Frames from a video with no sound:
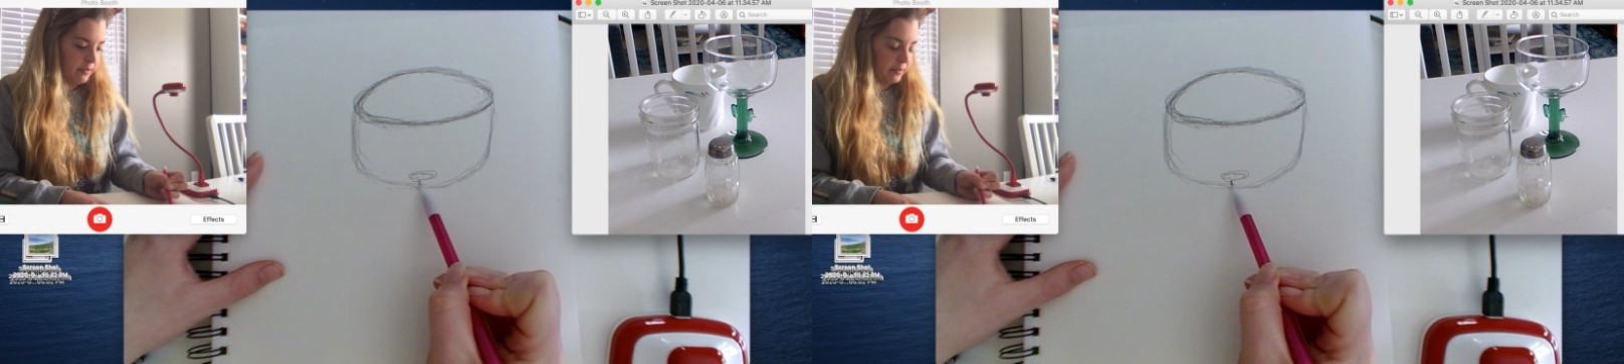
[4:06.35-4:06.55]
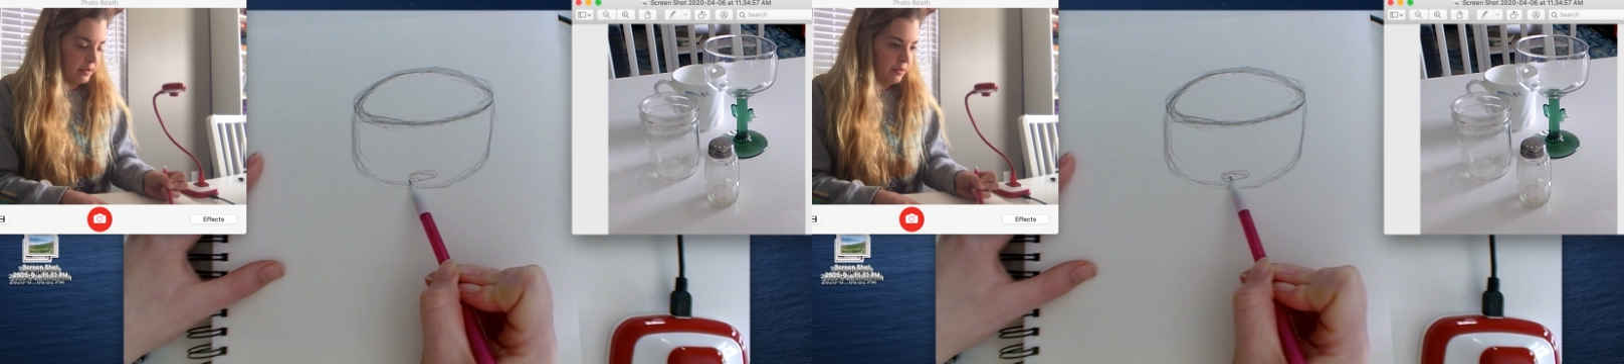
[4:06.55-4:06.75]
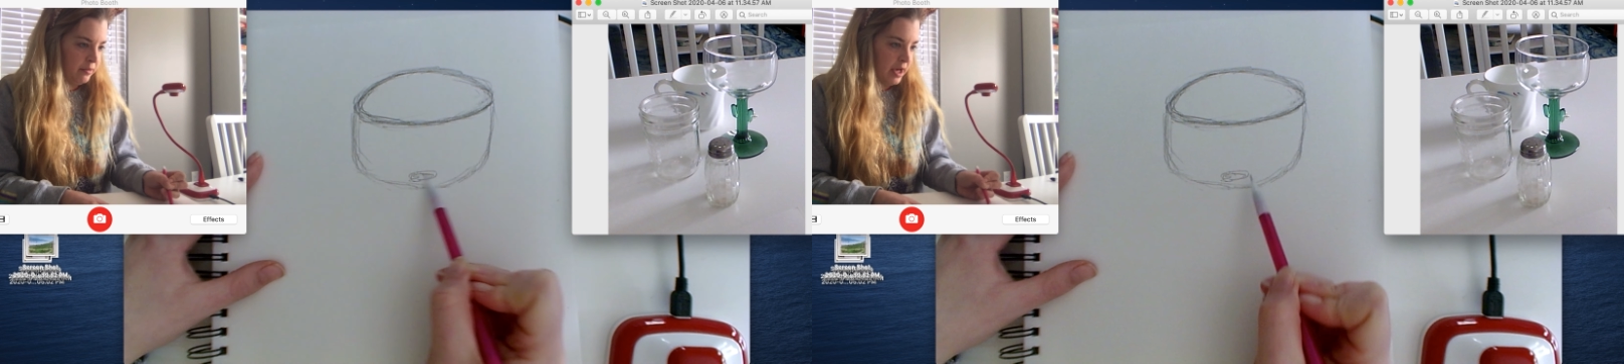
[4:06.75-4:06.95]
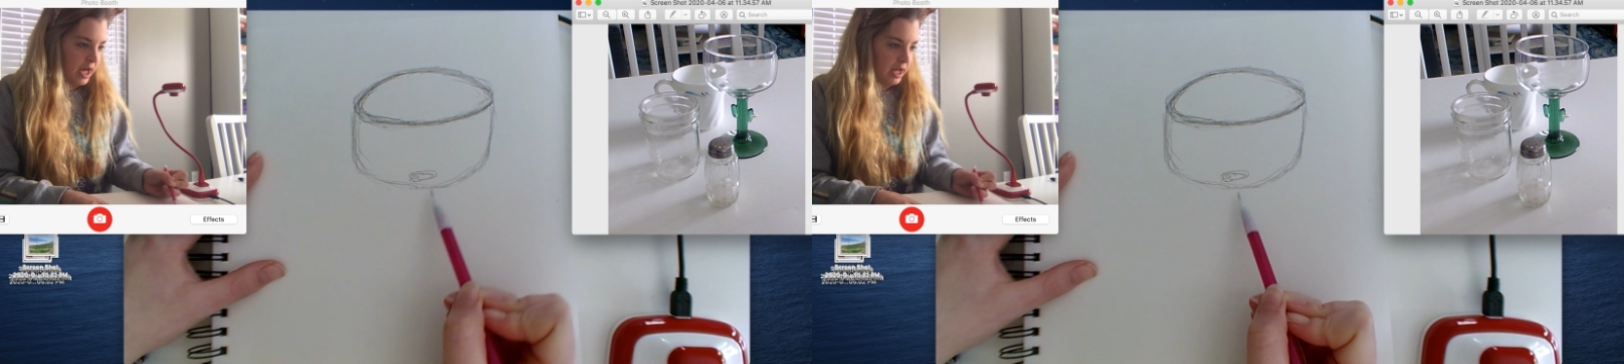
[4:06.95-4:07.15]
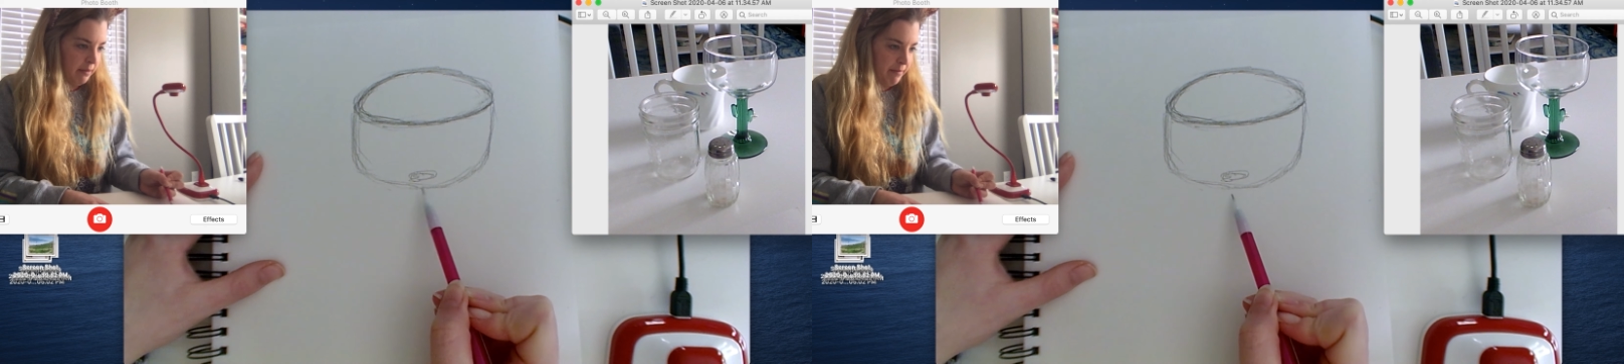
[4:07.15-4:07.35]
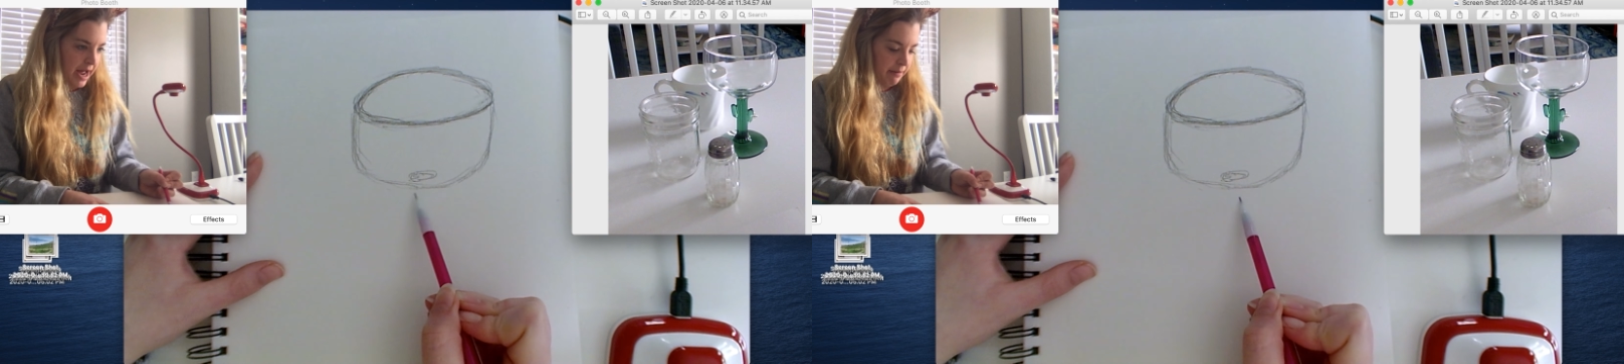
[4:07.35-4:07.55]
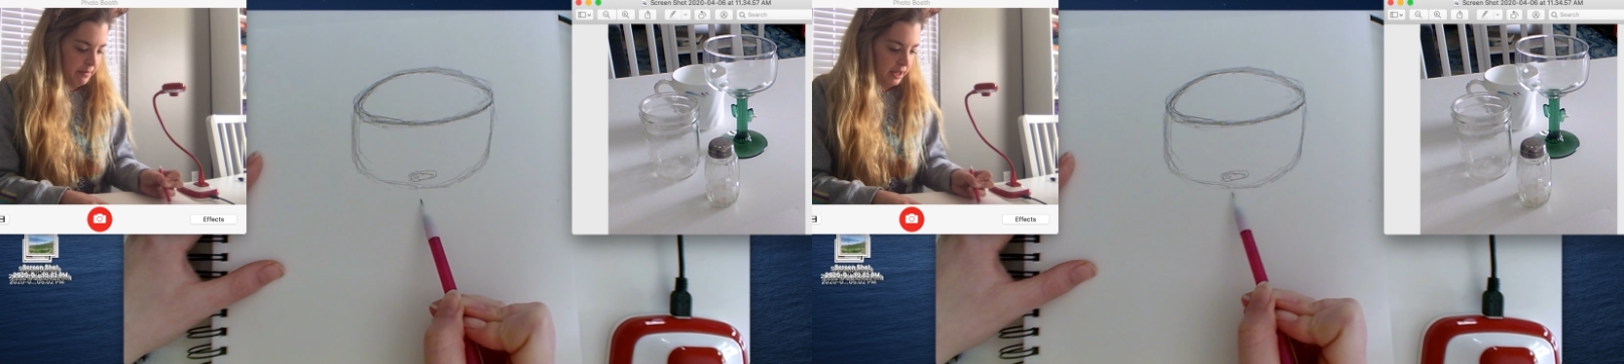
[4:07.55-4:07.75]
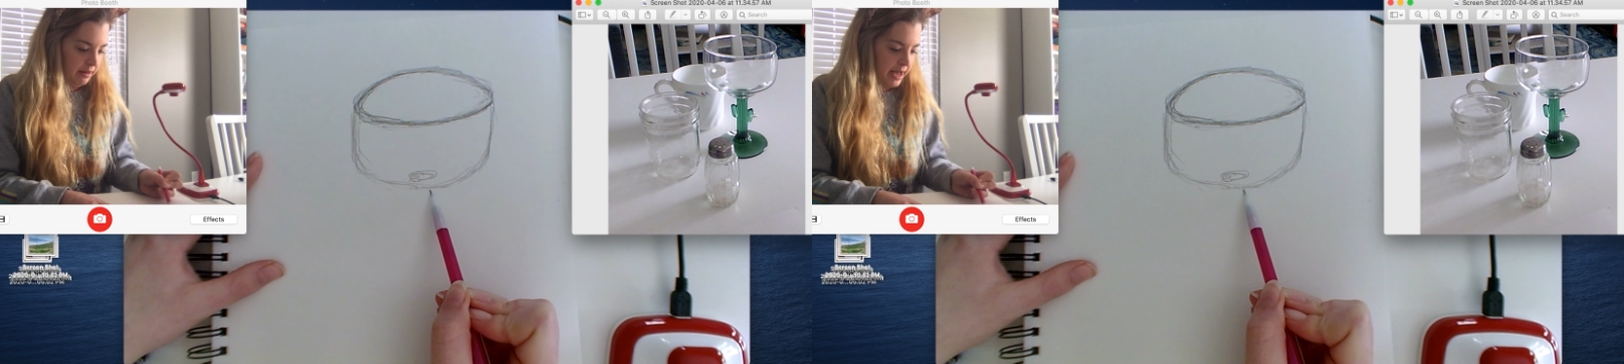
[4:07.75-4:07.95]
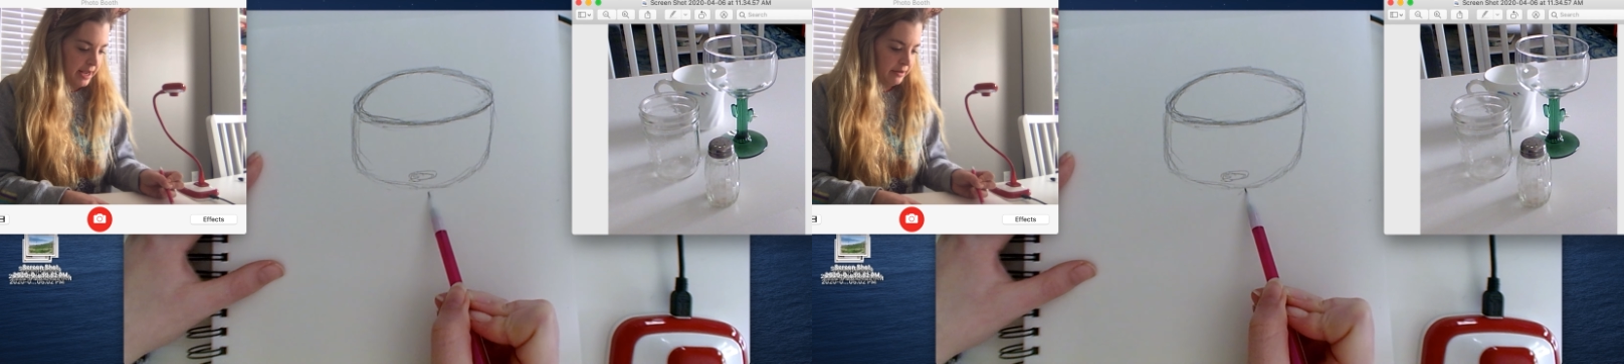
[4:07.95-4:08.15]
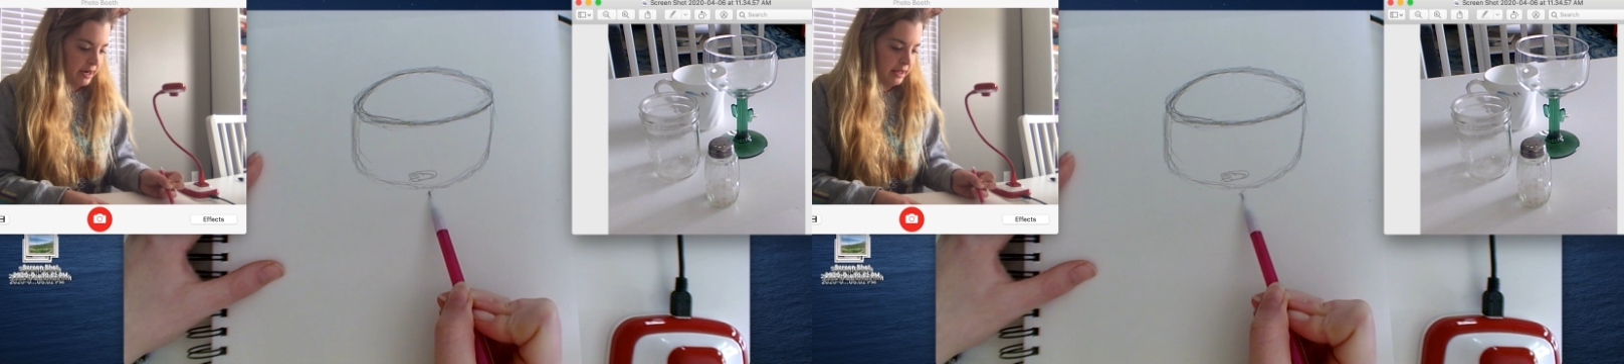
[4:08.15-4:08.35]
through the bottom of the
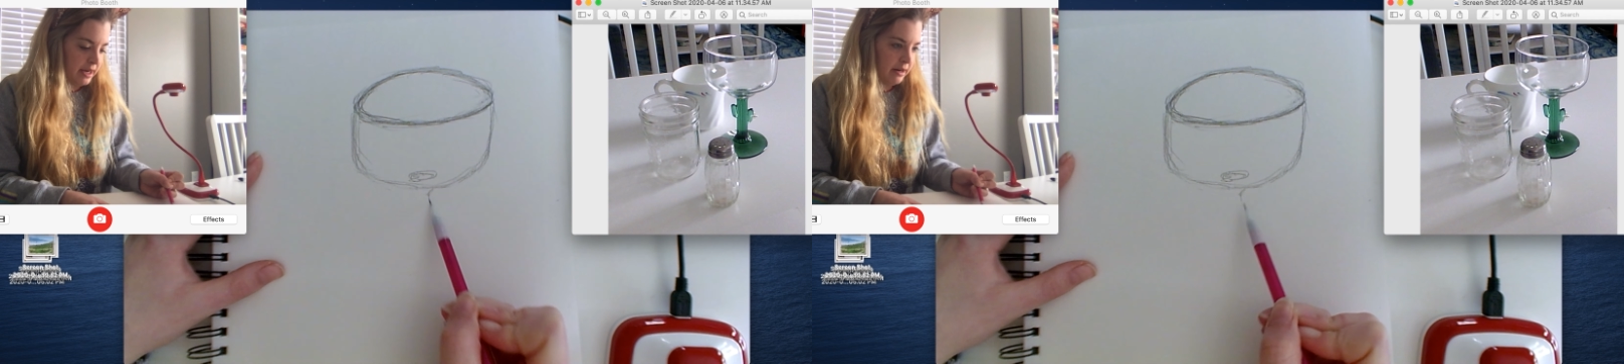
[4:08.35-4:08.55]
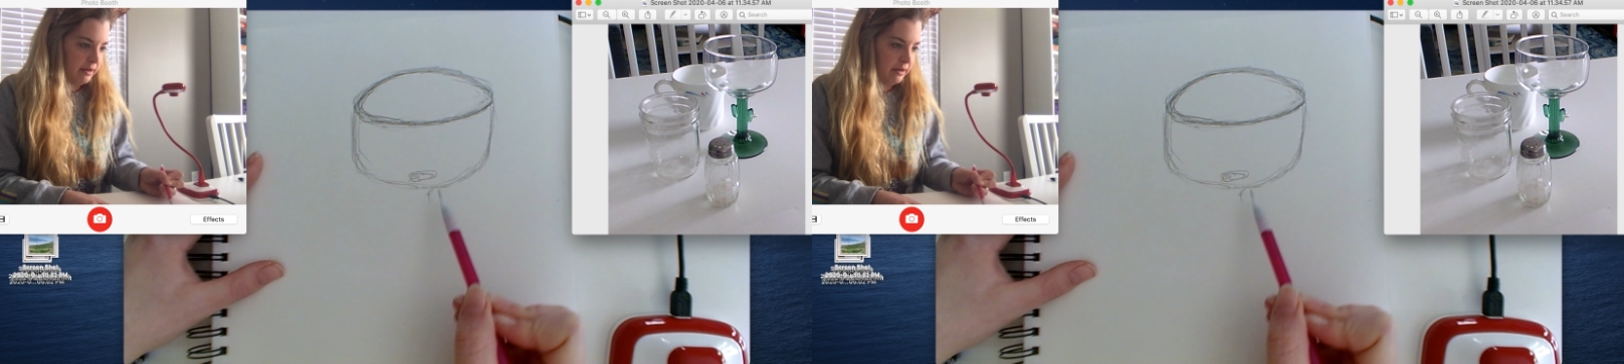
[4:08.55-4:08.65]
glass right there,